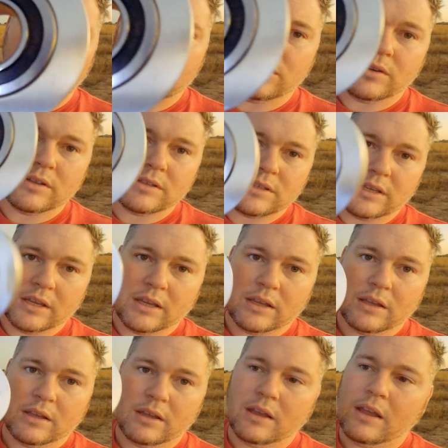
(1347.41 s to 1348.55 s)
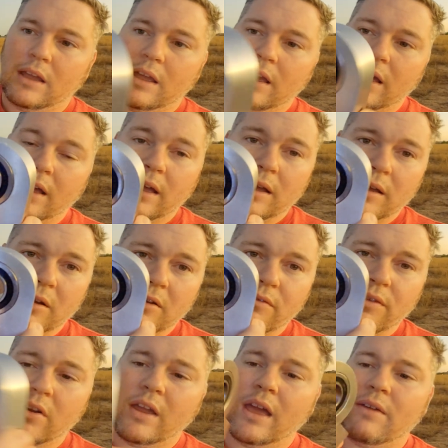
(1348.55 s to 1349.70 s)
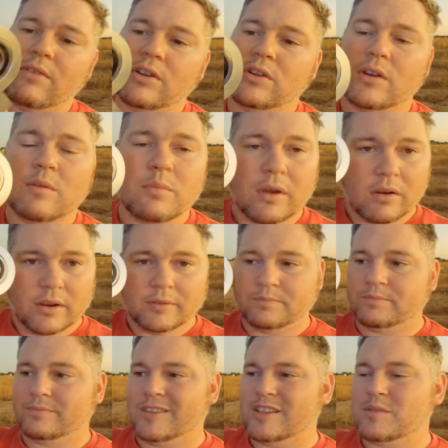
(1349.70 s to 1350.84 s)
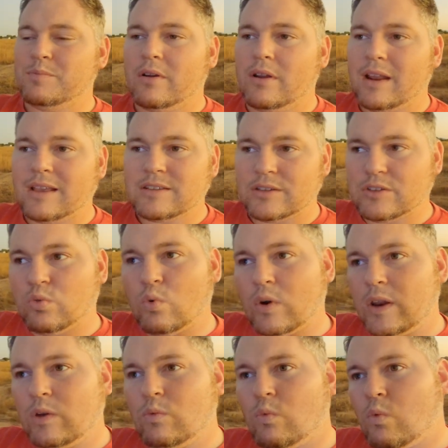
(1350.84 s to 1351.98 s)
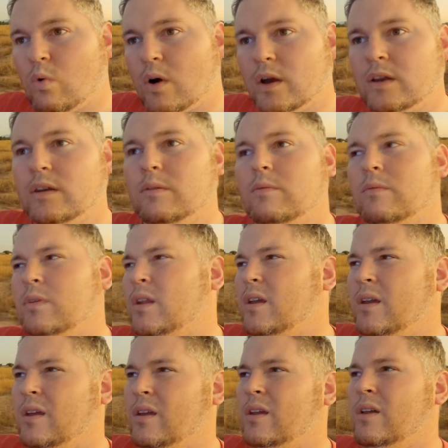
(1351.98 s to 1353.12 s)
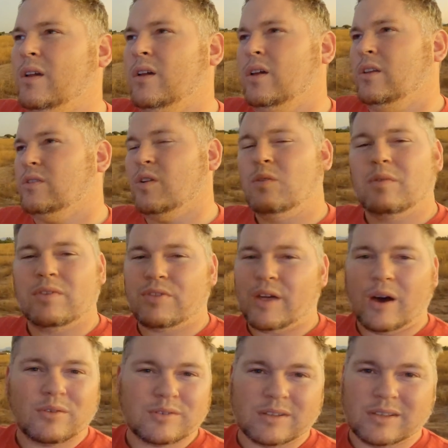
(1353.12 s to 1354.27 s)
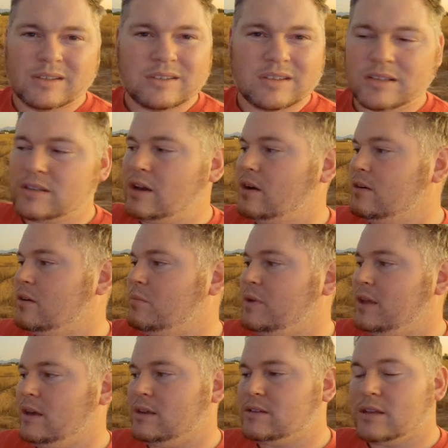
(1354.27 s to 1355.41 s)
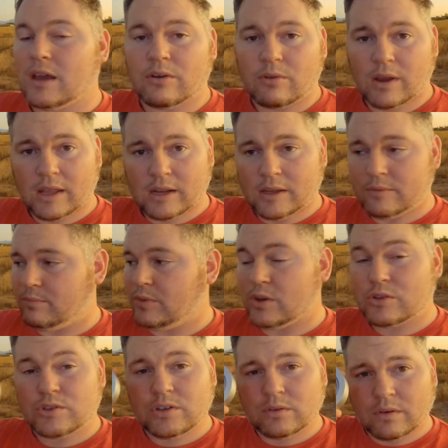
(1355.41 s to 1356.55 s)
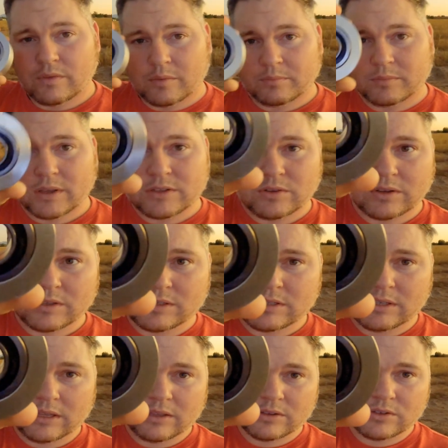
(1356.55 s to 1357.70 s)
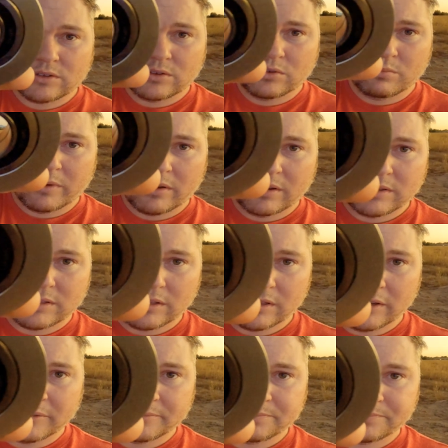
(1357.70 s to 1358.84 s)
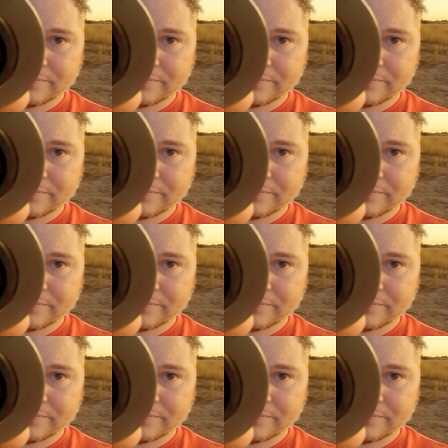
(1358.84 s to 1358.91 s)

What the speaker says: As you can see, very heavy duty bearing. This bearing has a 21,600 PSI rating. There's two of them. As you can see, there's two bearings in there.